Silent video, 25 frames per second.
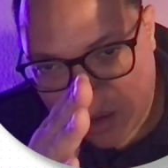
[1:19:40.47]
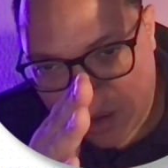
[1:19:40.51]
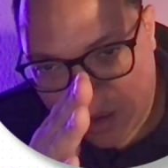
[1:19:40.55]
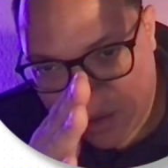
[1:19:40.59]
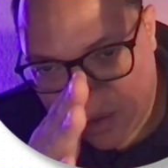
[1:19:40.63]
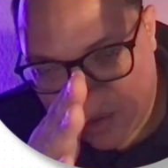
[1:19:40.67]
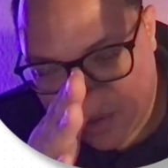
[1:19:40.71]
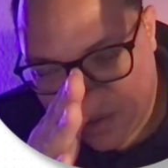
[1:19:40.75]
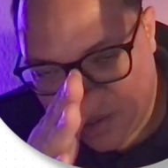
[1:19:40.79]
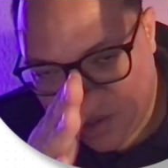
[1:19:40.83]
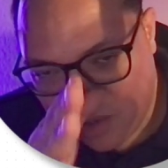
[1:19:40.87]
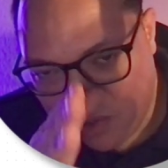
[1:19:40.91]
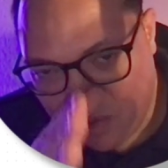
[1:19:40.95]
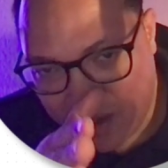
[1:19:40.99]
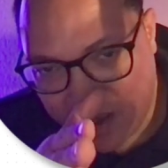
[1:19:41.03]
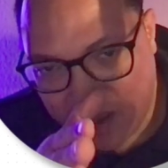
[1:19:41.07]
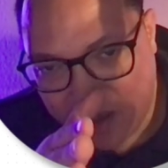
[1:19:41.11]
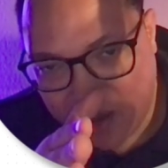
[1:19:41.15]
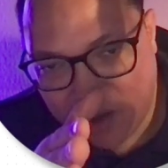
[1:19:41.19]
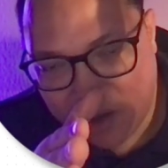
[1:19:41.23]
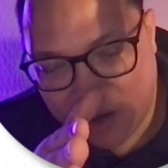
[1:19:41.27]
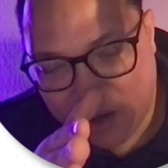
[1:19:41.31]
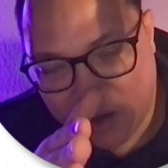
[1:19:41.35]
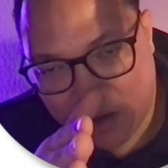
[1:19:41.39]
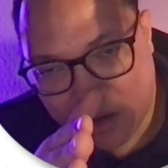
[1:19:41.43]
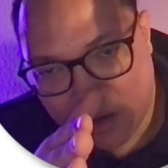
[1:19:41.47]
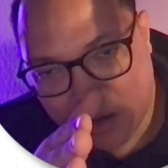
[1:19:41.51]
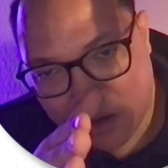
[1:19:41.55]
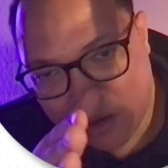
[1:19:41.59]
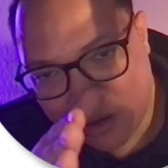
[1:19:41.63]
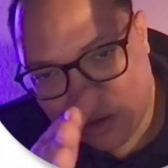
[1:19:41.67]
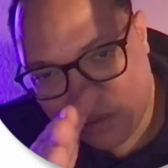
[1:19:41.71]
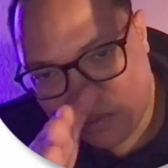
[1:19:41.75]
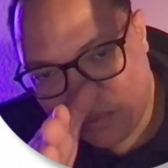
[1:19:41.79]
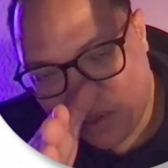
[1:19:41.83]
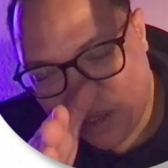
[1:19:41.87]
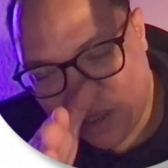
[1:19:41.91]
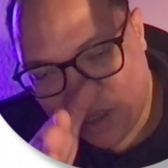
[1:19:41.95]
stranger
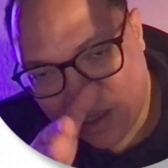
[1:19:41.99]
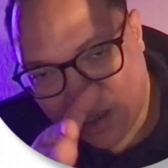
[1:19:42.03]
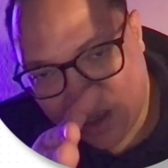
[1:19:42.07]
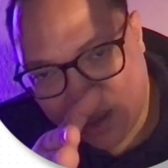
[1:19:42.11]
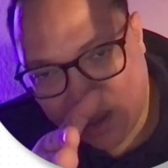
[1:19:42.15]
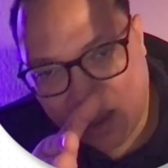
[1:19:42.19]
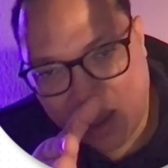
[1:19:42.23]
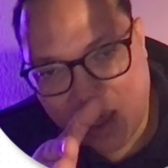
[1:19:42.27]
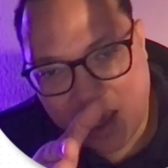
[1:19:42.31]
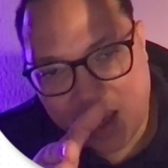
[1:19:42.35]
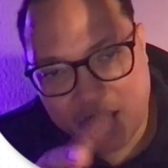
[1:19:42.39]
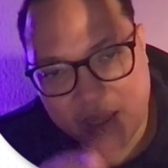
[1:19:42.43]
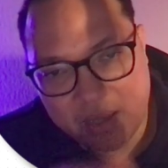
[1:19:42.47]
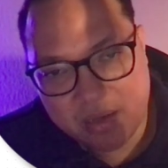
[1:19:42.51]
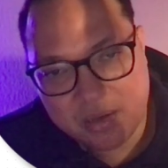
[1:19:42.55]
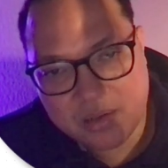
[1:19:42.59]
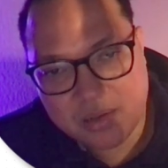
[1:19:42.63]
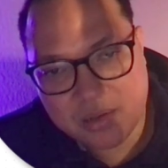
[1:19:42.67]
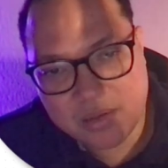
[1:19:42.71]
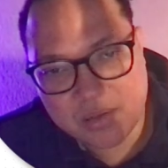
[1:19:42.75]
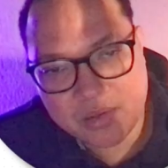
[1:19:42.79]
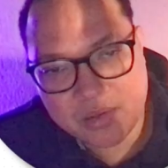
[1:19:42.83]
to being a client